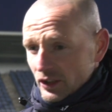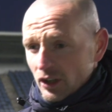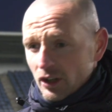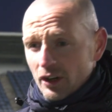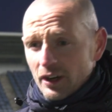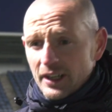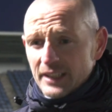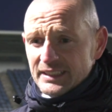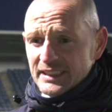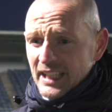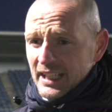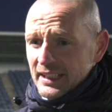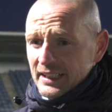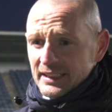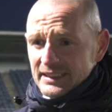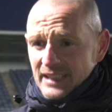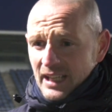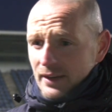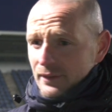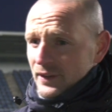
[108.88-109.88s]
no, he's got
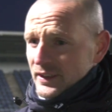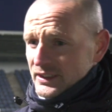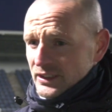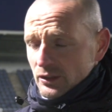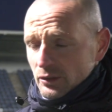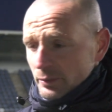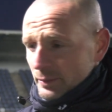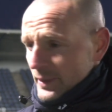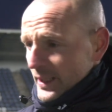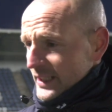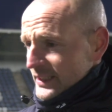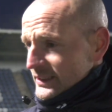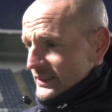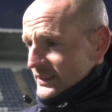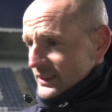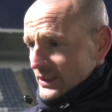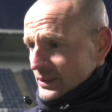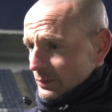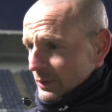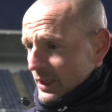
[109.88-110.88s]
a physical
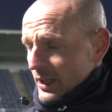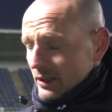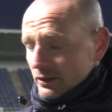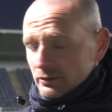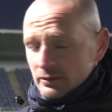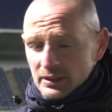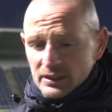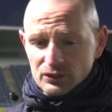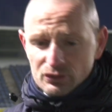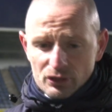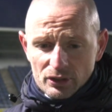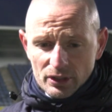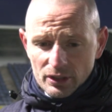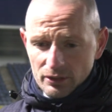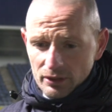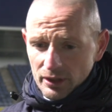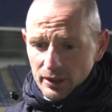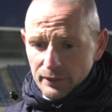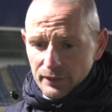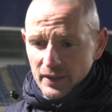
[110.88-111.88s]
presence as well. He's really,
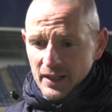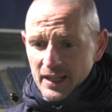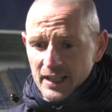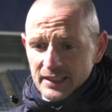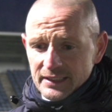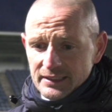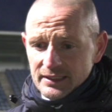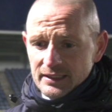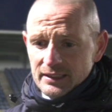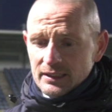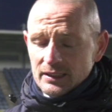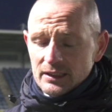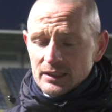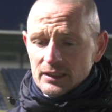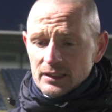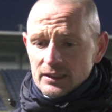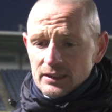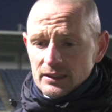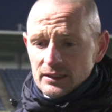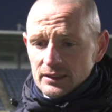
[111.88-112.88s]
really fast.
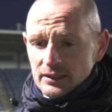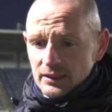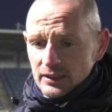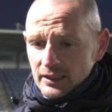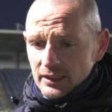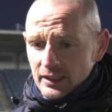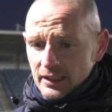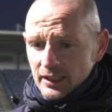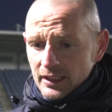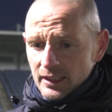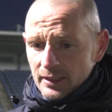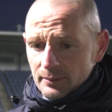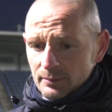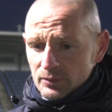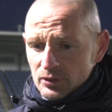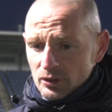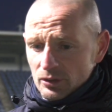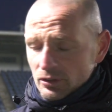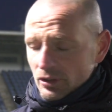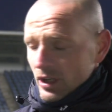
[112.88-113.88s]

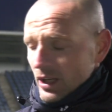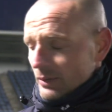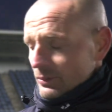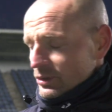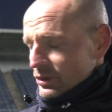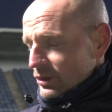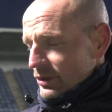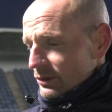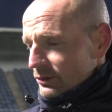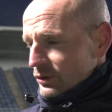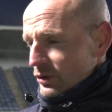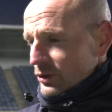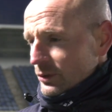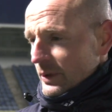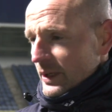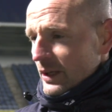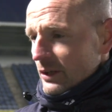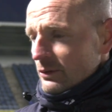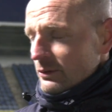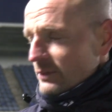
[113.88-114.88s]
So no, I'm sure he'll do
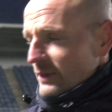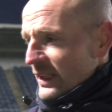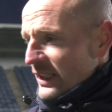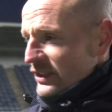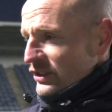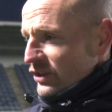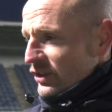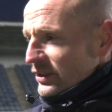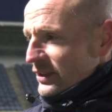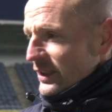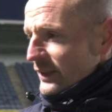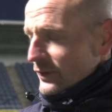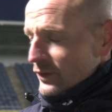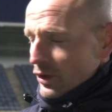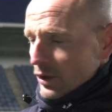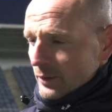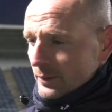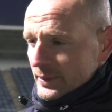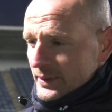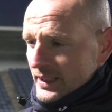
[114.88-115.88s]
well, and it's good to have
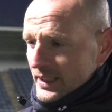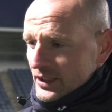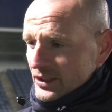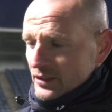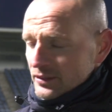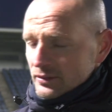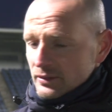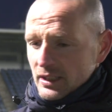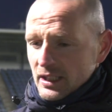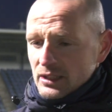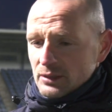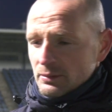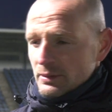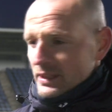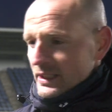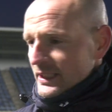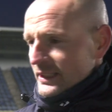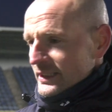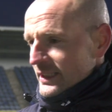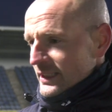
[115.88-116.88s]
competition. That's what
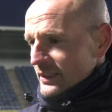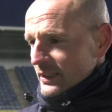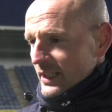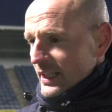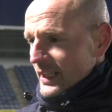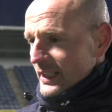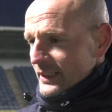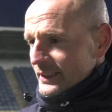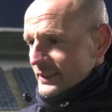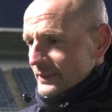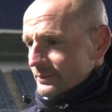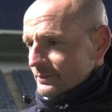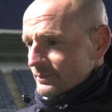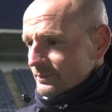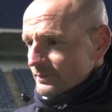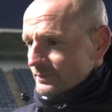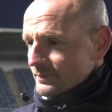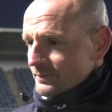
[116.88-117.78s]
you need in any team.